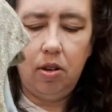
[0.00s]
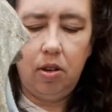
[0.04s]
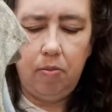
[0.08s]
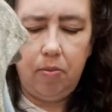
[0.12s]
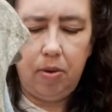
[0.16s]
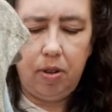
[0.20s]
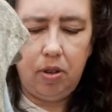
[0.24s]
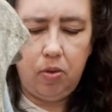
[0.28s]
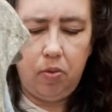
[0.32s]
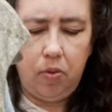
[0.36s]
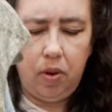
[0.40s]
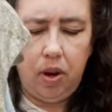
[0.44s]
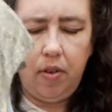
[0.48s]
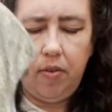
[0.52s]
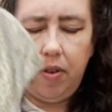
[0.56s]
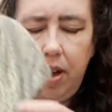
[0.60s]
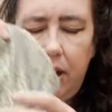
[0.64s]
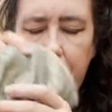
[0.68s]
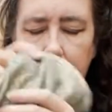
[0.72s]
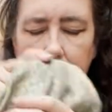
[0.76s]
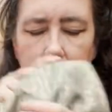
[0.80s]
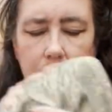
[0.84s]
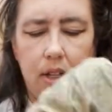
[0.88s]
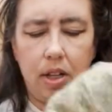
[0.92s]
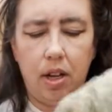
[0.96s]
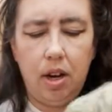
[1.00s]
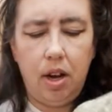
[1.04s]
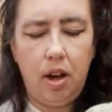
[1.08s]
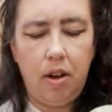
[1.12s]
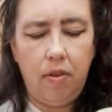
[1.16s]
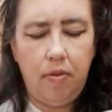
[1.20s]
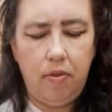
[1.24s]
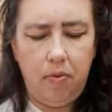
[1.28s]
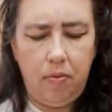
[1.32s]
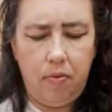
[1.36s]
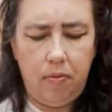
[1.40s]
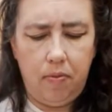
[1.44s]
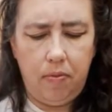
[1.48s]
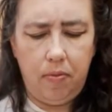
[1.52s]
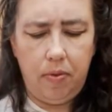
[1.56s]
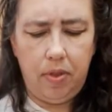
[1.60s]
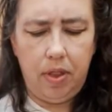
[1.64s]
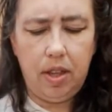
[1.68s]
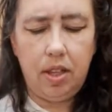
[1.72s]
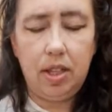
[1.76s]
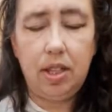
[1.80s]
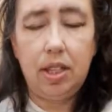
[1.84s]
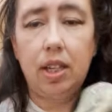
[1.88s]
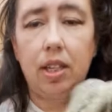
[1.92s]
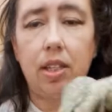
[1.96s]
it's been 25% off the
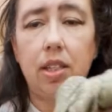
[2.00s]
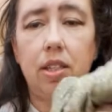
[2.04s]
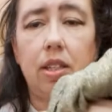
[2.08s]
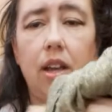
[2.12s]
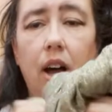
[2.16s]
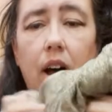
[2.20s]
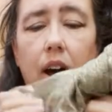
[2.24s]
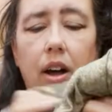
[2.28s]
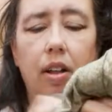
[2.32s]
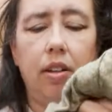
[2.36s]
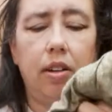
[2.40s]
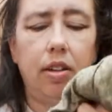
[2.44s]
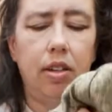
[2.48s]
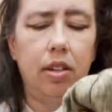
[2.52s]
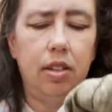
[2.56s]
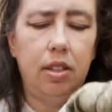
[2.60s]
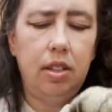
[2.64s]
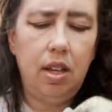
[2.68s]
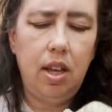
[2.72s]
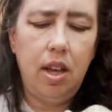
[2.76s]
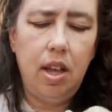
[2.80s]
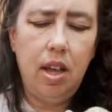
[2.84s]
$6.